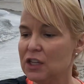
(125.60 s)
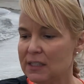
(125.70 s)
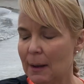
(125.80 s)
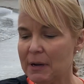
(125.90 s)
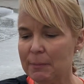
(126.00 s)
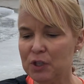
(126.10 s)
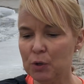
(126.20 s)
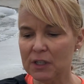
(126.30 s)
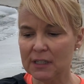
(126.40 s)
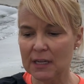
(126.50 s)
Sometimes
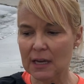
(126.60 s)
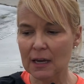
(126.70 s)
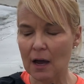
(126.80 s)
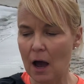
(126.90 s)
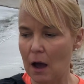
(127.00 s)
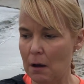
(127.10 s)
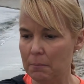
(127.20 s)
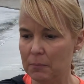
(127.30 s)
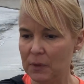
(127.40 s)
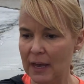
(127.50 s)
you'll see
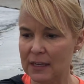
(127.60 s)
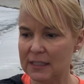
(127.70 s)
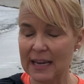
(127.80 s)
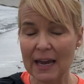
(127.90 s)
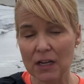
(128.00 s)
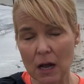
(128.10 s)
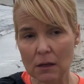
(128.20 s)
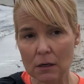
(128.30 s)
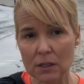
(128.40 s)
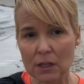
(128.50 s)
like sand
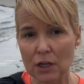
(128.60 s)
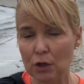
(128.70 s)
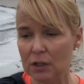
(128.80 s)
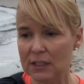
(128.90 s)
dollars, you'll